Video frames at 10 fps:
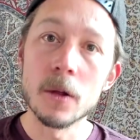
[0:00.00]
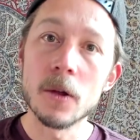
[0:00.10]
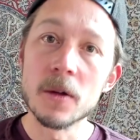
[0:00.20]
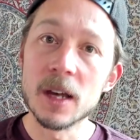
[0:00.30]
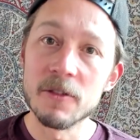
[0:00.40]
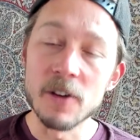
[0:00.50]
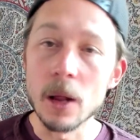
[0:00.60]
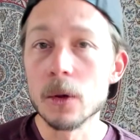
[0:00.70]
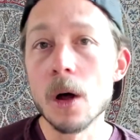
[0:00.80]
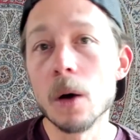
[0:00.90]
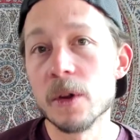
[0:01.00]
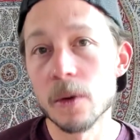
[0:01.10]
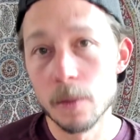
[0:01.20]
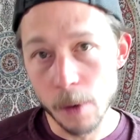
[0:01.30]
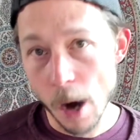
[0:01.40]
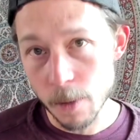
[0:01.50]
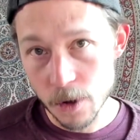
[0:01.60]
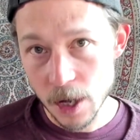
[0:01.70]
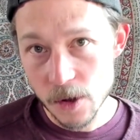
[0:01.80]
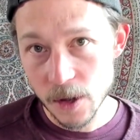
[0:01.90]
so you can follow along with the proper
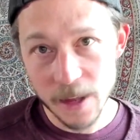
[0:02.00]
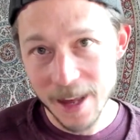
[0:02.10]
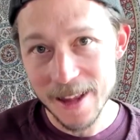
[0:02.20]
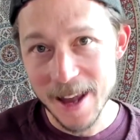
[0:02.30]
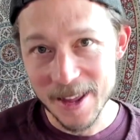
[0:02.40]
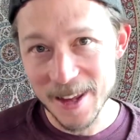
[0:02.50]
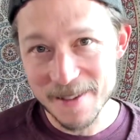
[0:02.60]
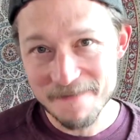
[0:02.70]
changes, and that's it.